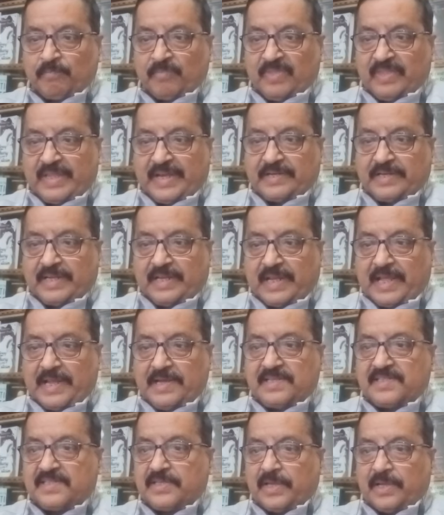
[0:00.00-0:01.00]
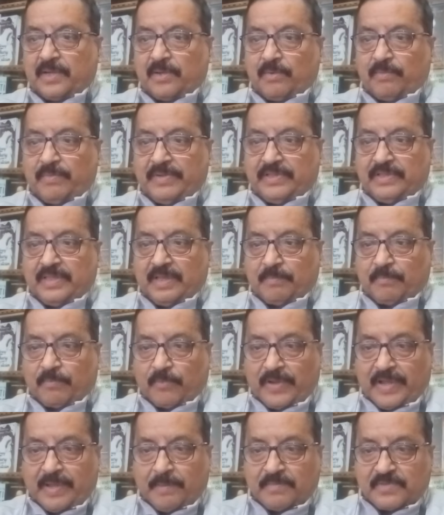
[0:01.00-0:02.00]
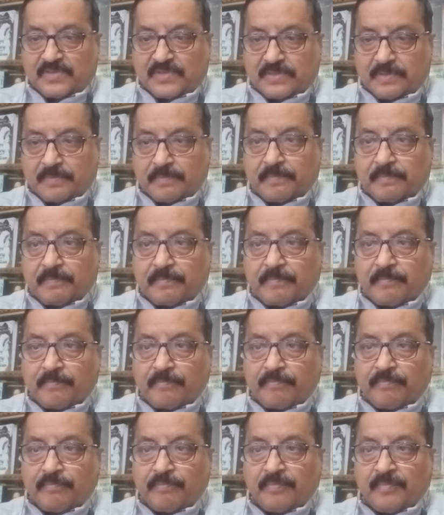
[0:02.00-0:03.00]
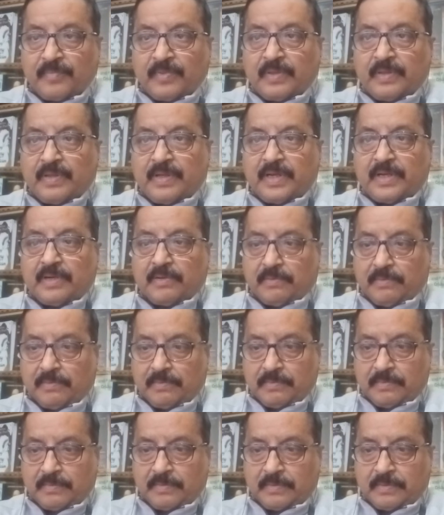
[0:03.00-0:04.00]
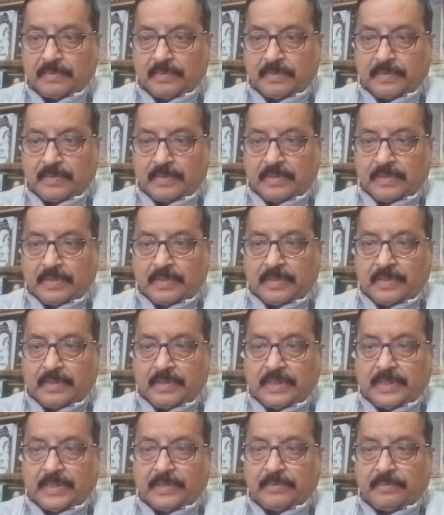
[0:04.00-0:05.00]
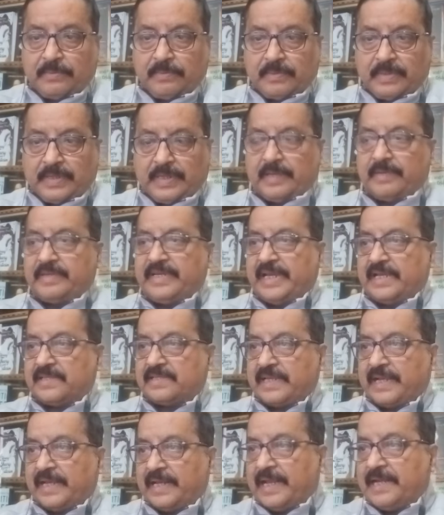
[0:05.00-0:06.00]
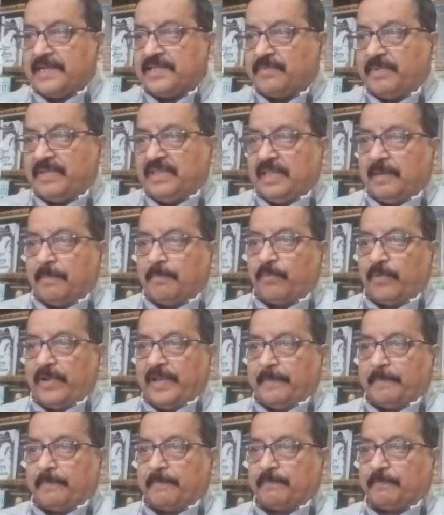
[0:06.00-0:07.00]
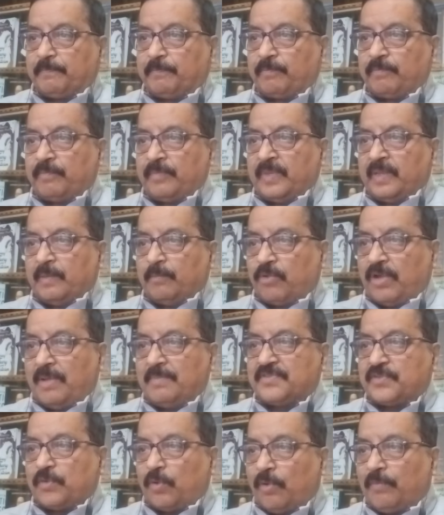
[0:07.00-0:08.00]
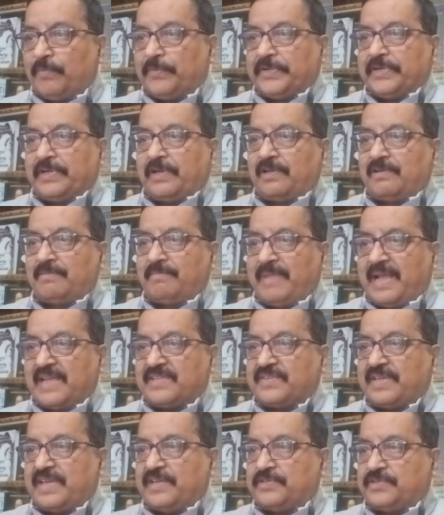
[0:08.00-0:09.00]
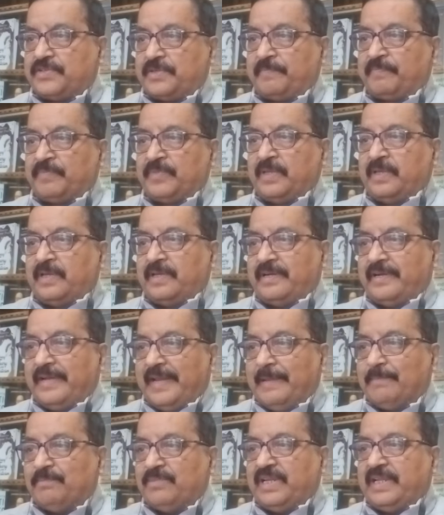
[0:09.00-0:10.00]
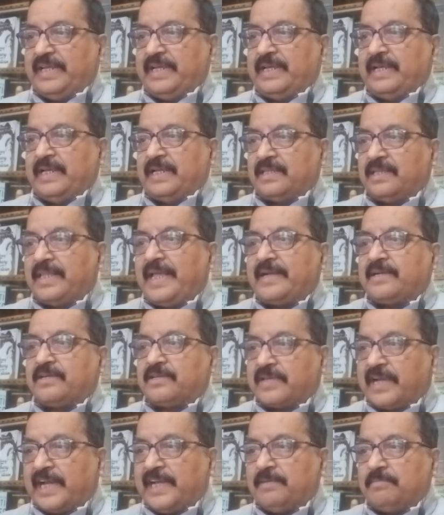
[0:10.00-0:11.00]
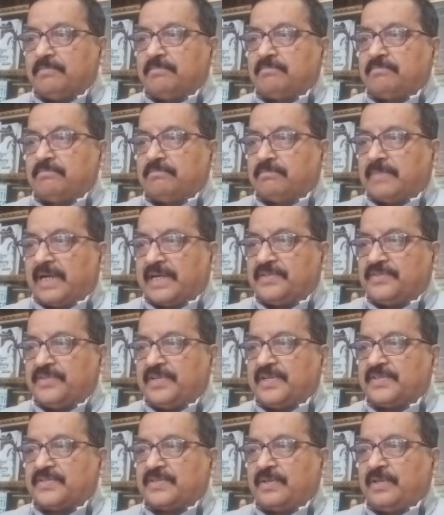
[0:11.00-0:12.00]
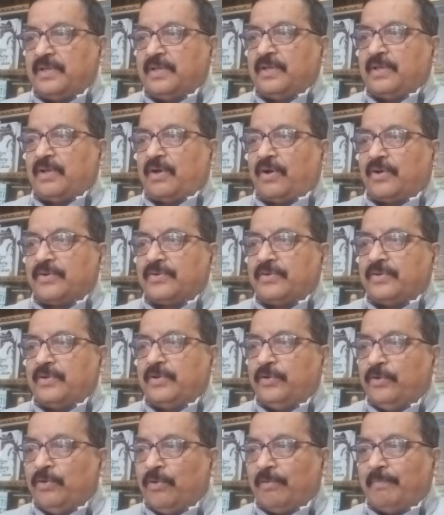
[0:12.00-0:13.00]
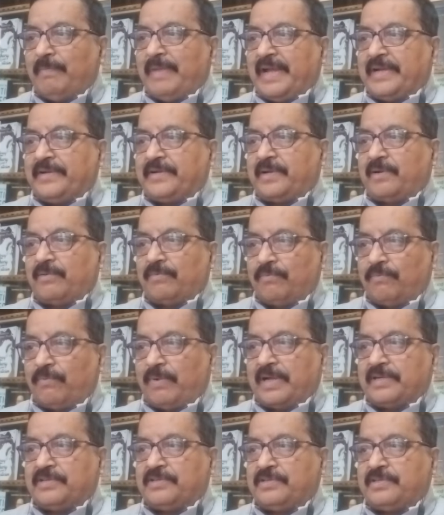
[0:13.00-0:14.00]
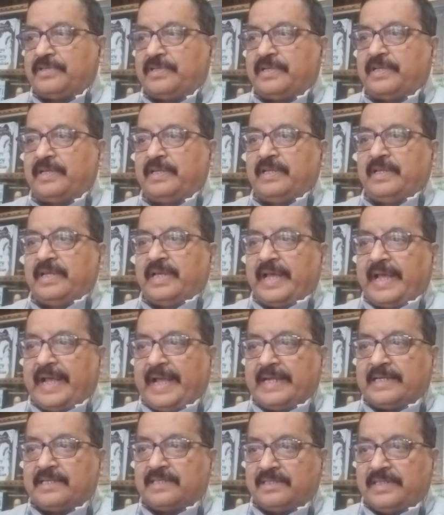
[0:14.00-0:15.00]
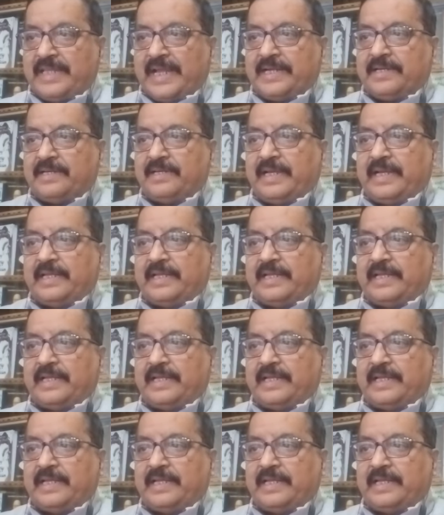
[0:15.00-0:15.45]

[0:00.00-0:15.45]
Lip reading: With the poems. Hello, hello. Yes, aligns with the poem's overall message, namely that time marches on no matter what, and that